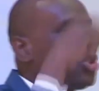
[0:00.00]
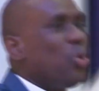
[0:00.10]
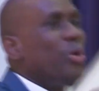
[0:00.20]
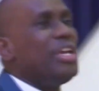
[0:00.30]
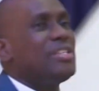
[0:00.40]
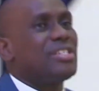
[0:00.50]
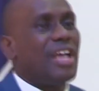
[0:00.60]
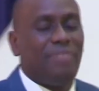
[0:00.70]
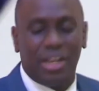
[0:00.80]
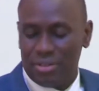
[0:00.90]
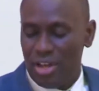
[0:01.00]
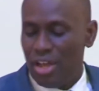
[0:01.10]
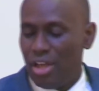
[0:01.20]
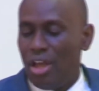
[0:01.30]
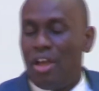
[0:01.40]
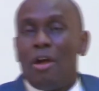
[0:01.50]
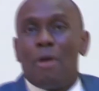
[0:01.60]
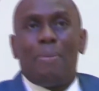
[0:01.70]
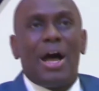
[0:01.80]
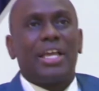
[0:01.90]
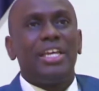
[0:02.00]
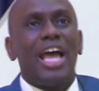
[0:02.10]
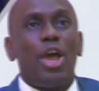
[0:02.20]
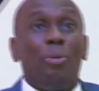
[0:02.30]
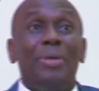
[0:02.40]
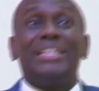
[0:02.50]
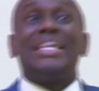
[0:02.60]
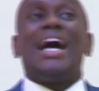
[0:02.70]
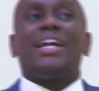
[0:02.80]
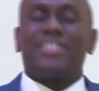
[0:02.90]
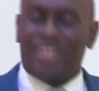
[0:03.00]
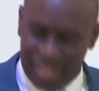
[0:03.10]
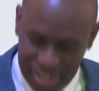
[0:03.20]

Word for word: to his servant, Parkindayo means that